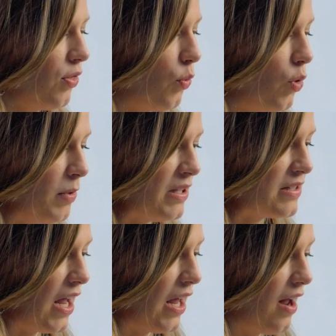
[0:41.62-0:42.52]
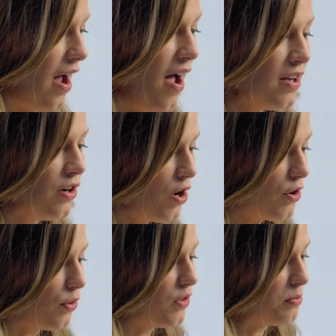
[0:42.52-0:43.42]
The woman said, "I
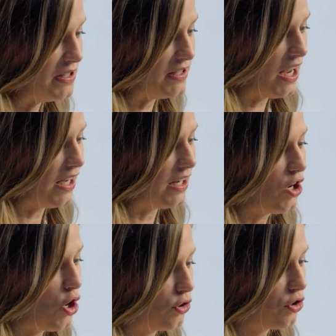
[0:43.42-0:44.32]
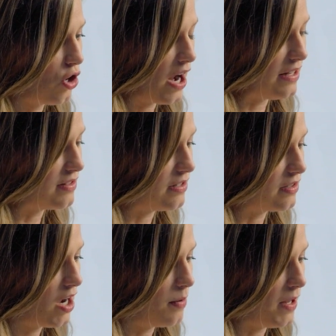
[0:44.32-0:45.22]
know the Messiah called Christ
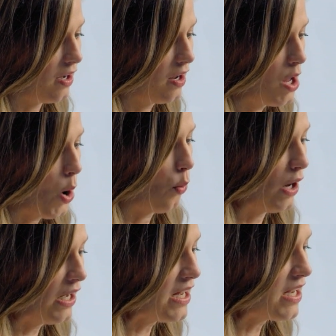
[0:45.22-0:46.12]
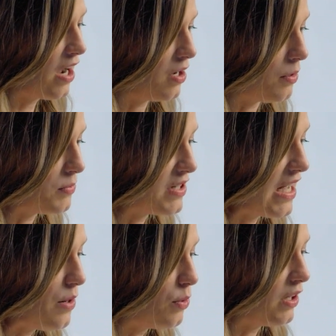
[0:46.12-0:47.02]
is coming. When he comes,
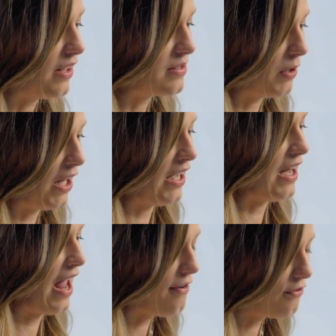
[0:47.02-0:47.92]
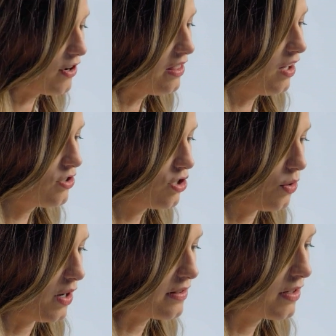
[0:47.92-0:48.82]
he will explain everything
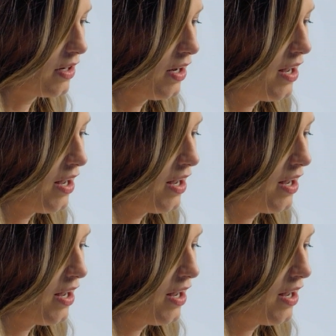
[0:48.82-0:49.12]
to us."